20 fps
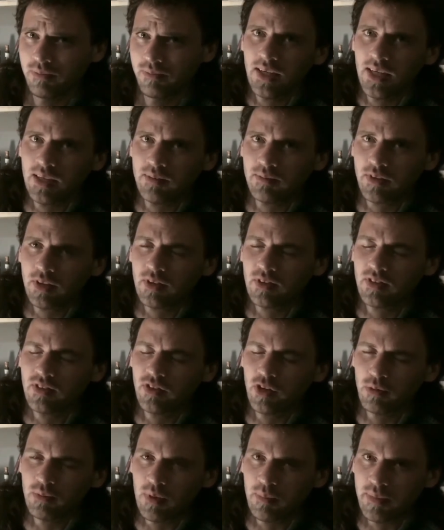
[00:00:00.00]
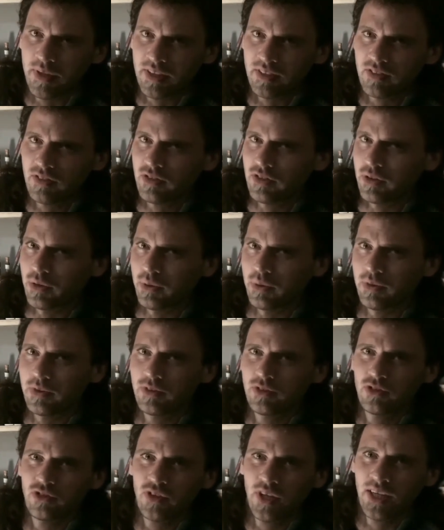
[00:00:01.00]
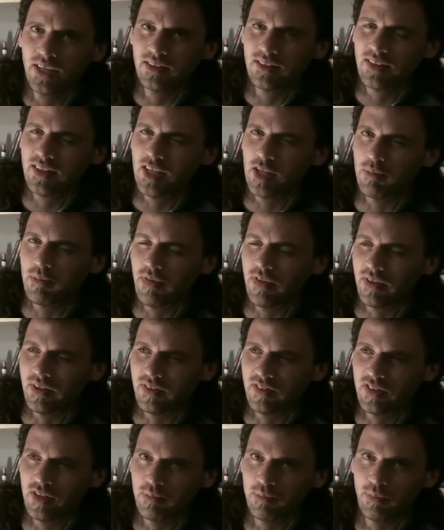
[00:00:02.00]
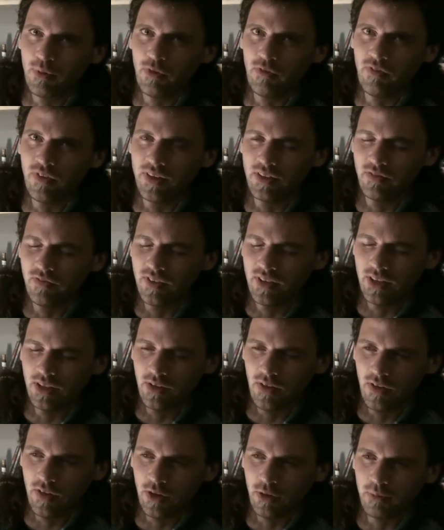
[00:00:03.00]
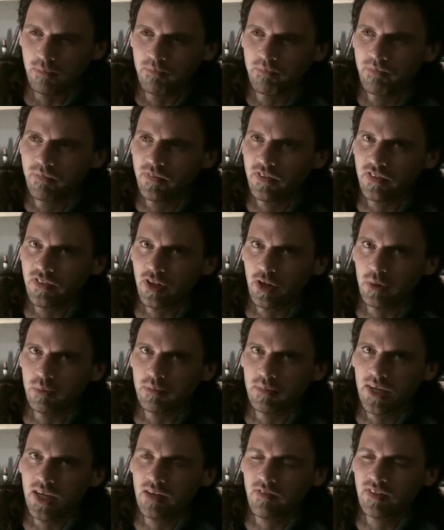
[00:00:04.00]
I'm going to do my best to try and keep things simple for this video though, so I've